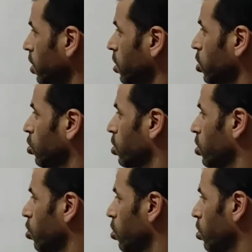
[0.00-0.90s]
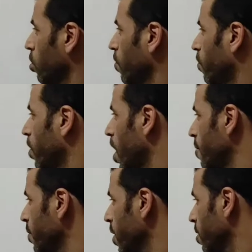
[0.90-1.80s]
So the order of
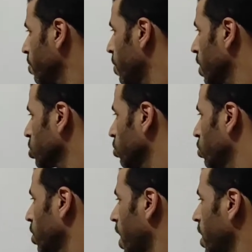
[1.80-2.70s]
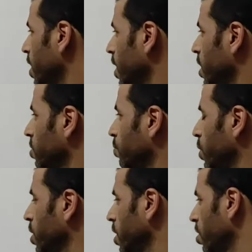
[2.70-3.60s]
m modulo n is
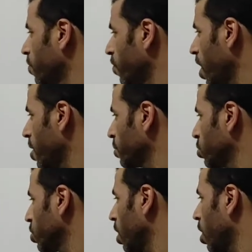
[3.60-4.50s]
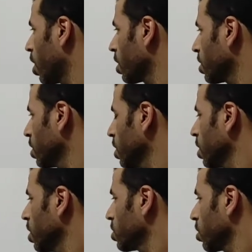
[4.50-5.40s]
p if m to the r
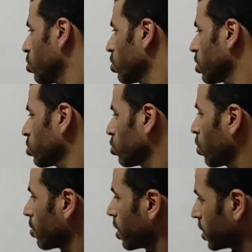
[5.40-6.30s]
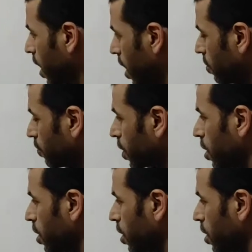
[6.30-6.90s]
is a congruent to 1 mod n,